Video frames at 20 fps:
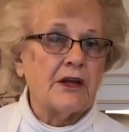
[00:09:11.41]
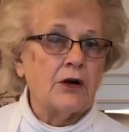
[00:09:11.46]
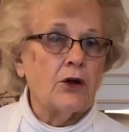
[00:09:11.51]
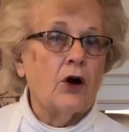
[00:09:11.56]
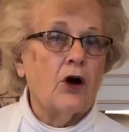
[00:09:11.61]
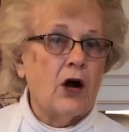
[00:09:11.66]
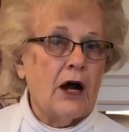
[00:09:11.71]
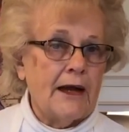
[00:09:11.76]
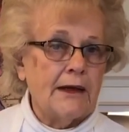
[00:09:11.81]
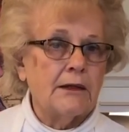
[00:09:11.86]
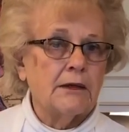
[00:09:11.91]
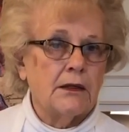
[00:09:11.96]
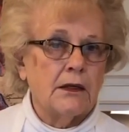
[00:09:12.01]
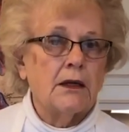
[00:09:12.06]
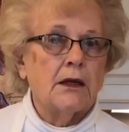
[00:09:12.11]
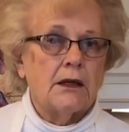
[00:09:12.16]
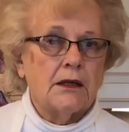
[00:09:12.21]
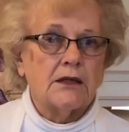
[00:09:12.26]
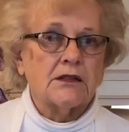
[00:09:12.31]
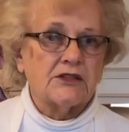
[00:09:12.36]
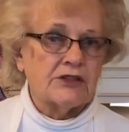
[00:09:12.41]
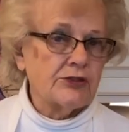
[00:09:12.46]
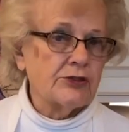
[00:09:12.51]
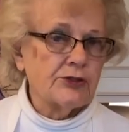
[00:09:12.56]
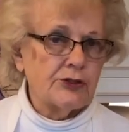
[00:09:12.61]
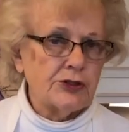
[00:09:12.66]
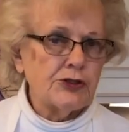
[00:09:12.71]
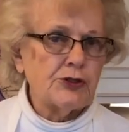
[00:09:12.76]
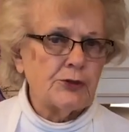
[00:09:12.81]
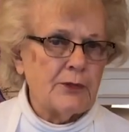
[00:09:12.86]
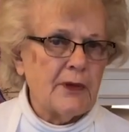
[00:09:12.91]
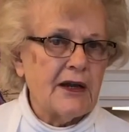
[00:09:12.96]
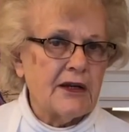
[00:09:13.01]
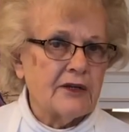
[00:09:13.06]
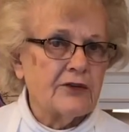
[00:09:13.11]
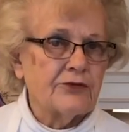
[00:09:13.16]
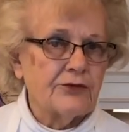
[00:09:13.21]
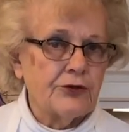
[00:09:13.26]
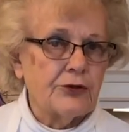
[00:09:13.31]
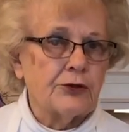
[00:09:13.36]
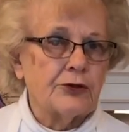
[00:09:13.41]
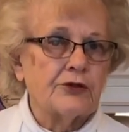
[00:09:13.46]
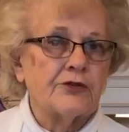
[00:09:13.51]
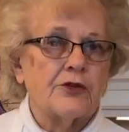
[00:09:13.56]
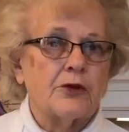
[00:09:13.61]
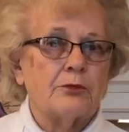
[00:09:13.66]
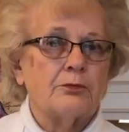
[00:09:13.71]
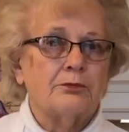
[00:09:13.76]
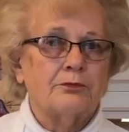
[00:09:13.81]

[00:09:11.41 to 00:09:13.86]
hot as soon as you make a few of them.